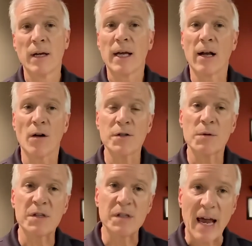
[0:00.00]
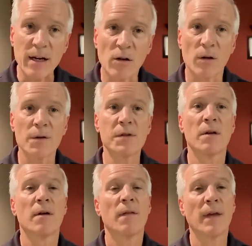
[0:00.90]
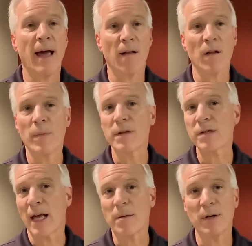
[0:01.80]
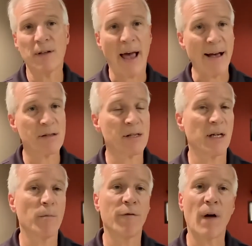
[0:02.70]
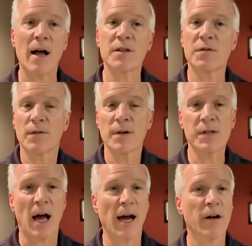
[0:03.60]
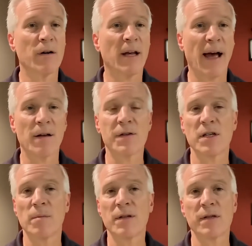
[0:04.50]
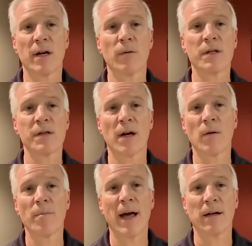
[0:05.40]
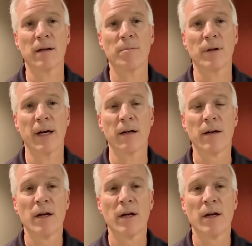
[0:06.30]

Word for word: and also cycles the elements like potassium, phosphorus, iron, calcium, et cetera, back to the plant.